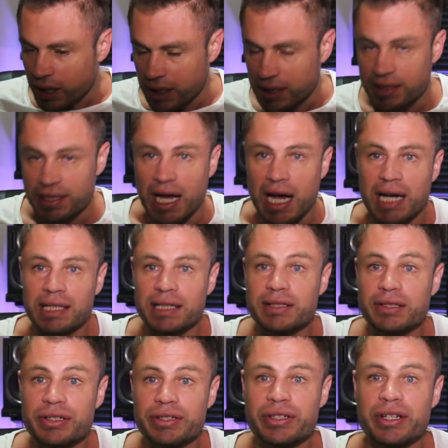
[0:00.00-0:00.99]
There's that.
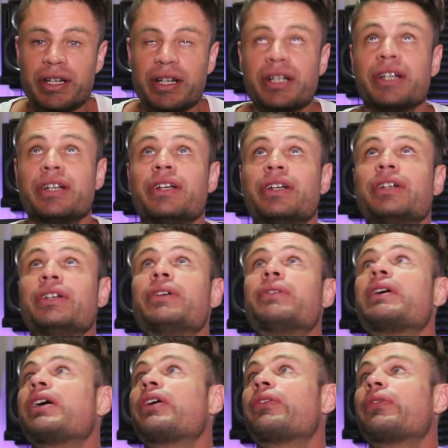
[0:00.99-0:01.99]
There's also,
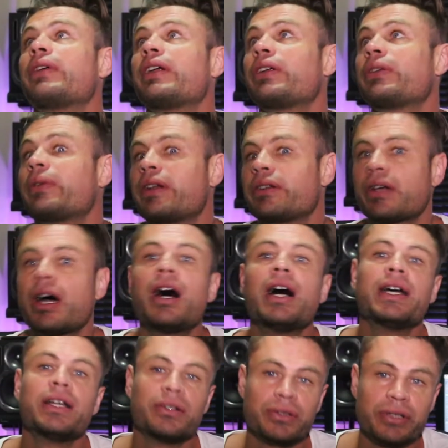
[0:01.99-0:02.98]
what else?
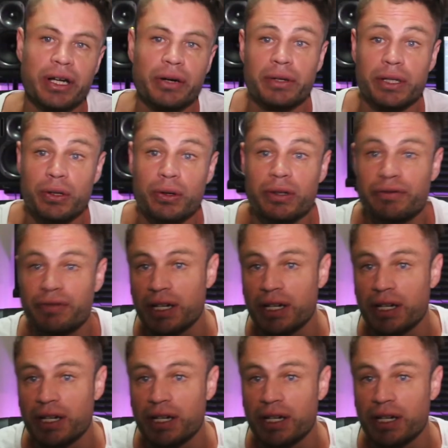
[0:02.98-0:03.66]
Oh yeah, the auto record